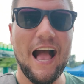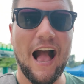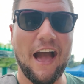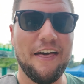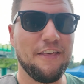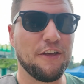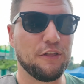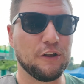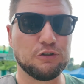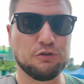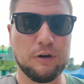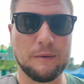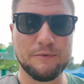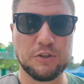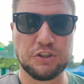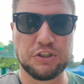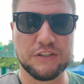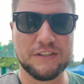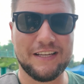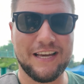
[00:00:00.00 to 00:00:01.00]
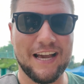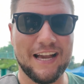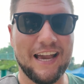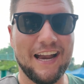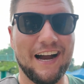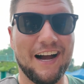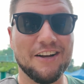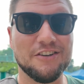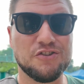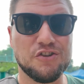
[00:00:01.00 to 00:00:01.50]
I think the trims are just
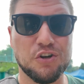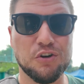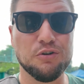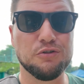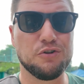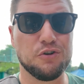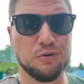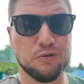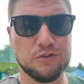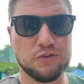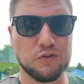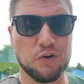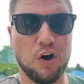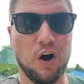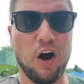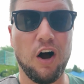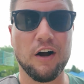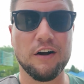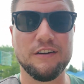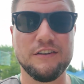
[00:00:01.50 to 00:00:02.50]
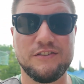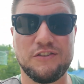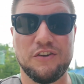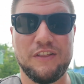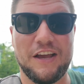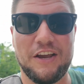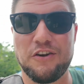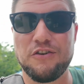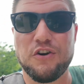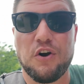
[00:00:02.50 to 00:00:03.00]
kicking on too strong so
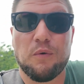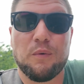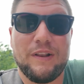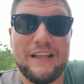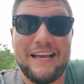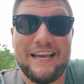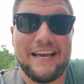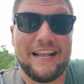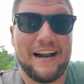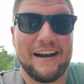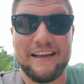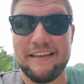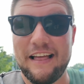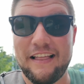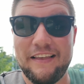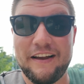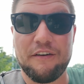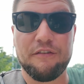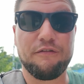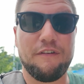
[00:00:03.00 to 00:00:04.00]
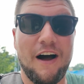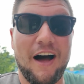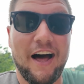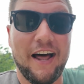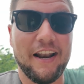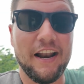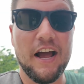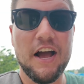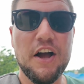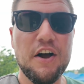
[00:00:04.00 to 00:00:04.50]
that you don't really get any of that like
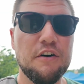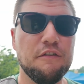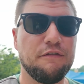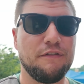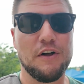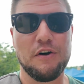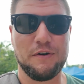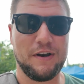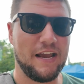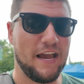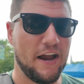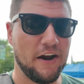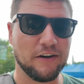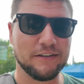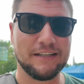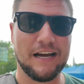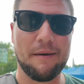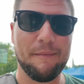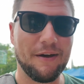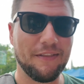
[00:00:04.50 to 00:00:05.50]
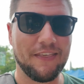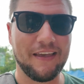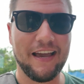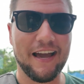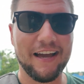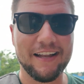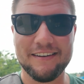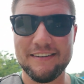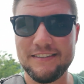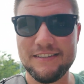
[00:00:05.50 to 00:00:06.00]
fun floaty airtime at the
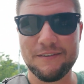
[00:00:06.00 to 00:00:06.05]
end.